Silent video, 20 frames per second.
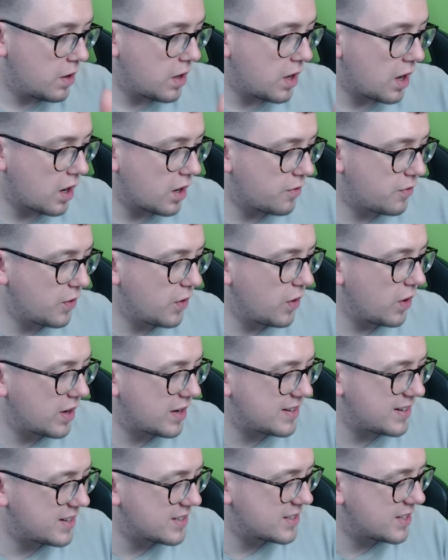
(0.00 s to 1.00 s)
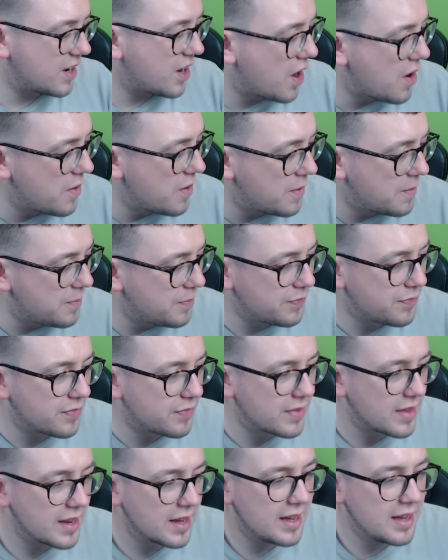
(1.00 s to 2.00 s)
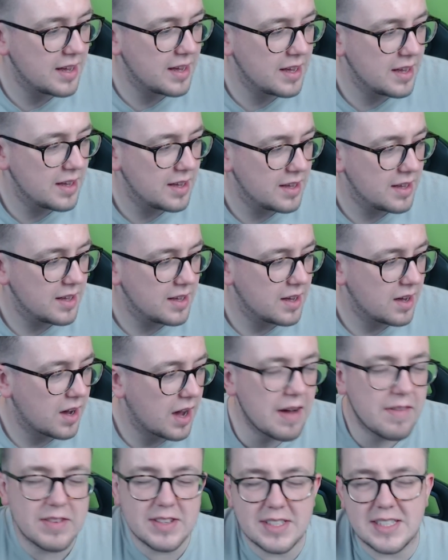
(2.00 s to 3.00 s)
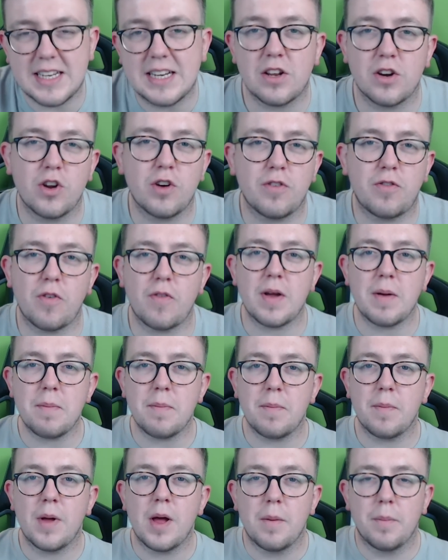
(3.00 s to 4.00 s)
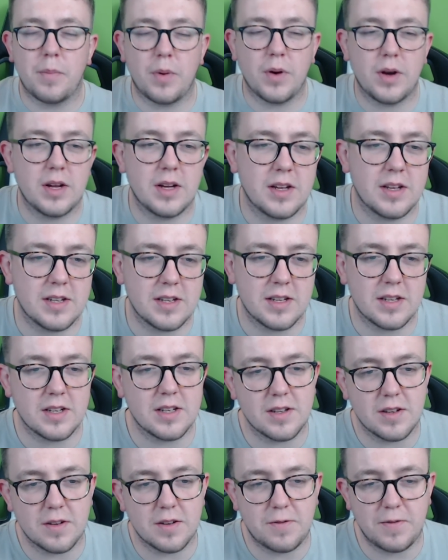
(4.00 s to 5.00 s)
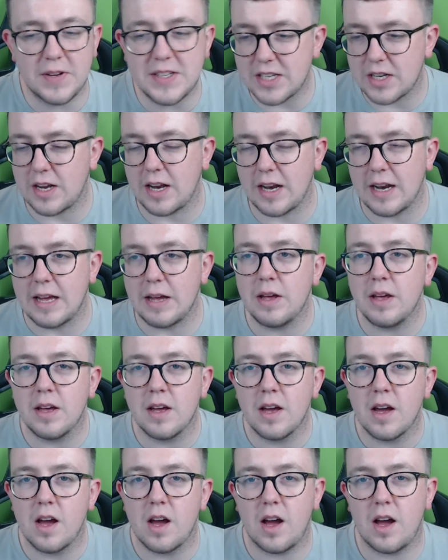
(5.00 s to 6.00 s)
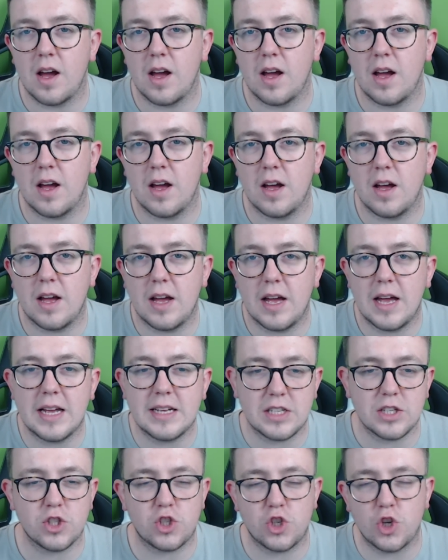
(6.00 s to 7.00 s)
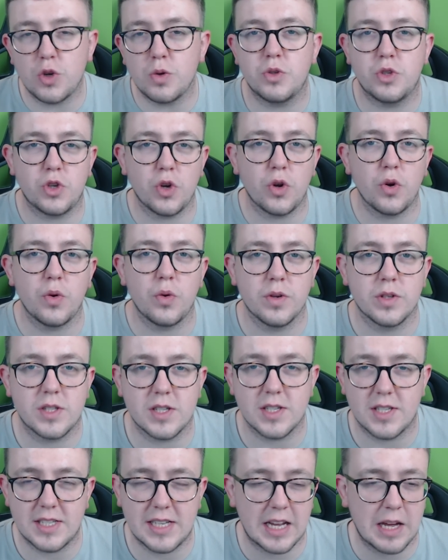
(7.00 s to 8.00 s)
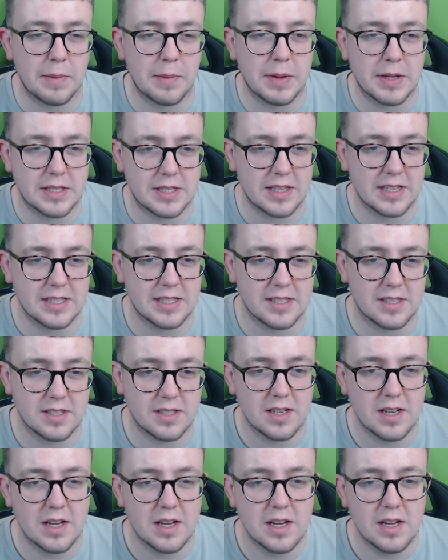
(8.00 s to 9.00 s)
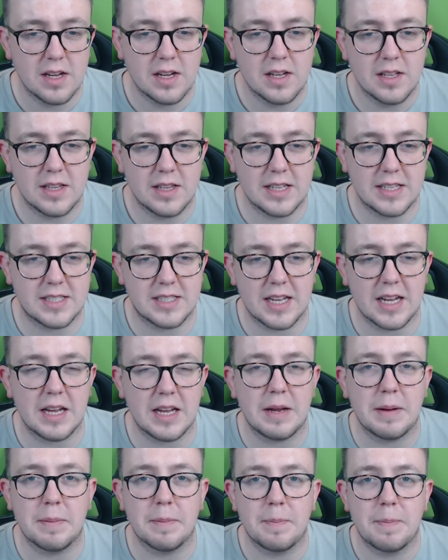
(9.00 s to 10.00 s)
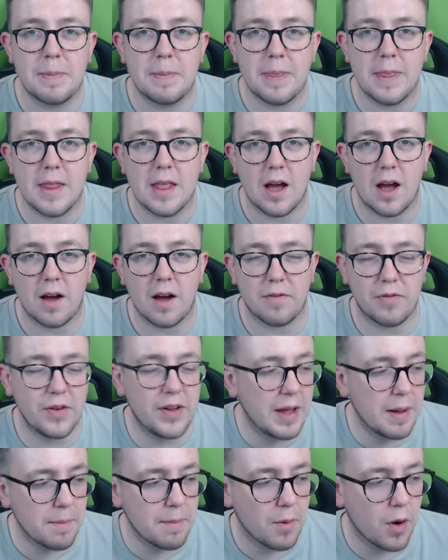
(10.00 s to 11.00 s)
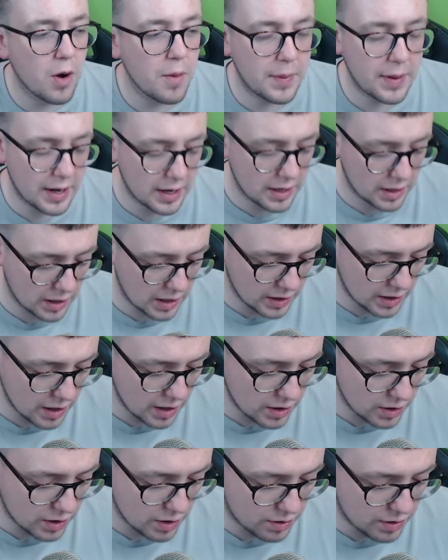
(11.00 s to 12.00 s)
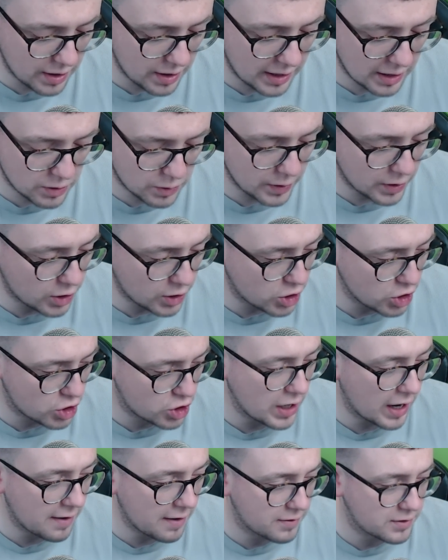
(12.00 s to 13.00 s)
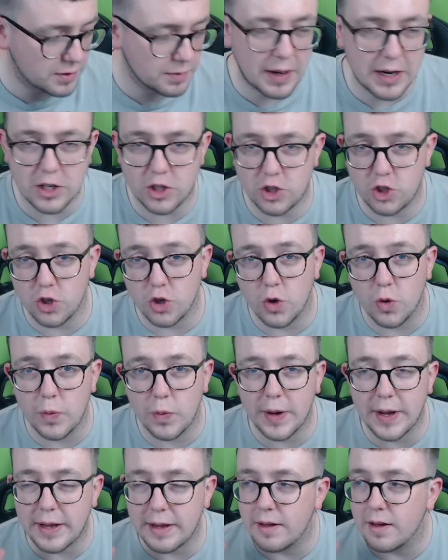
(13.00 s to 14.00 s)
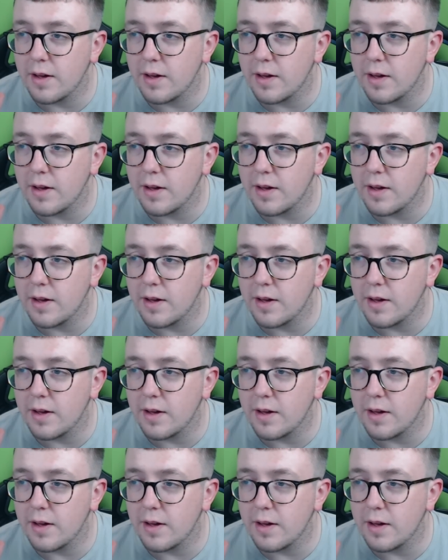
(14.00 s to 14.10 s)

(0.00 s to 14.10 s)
I don't know. I haven't seen enough of him, but physically, is it too soon to stick him into this team? I think it might be, and the thing is, we just have to make sure we